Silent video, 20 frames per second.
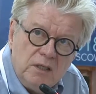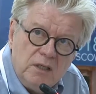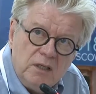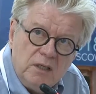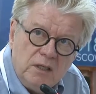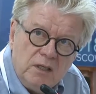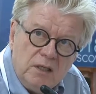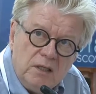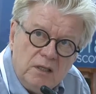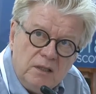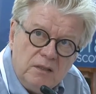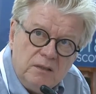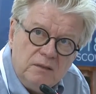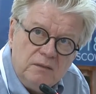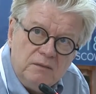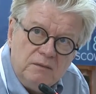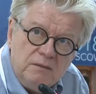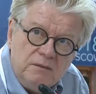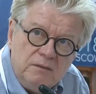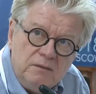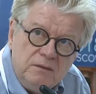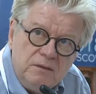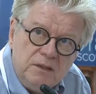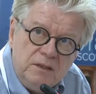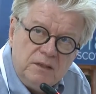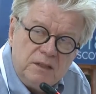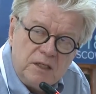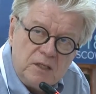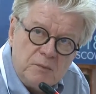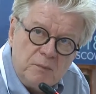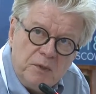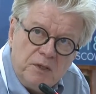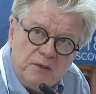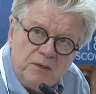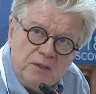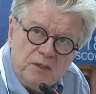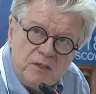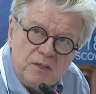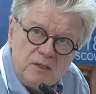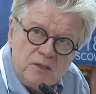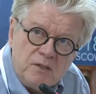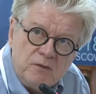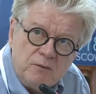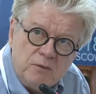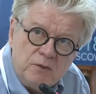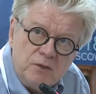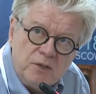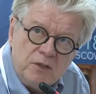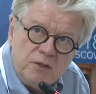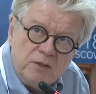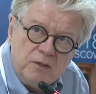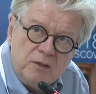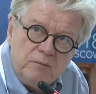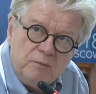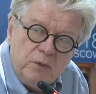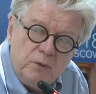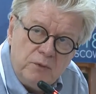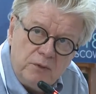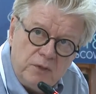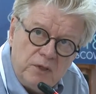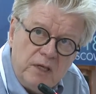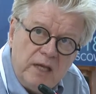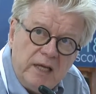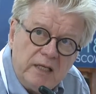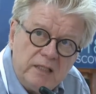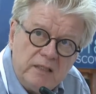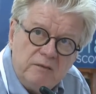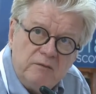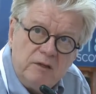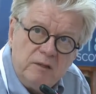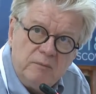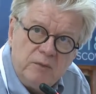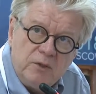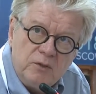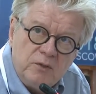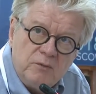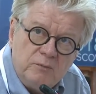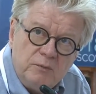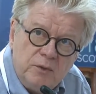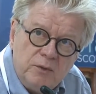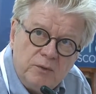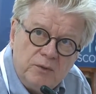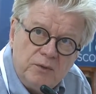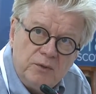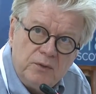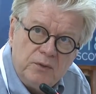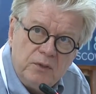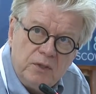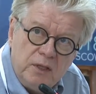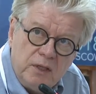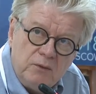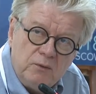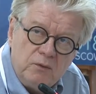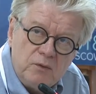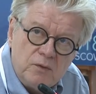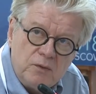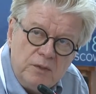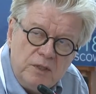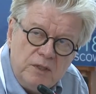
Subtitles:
these experiences for children, both collectively but both and also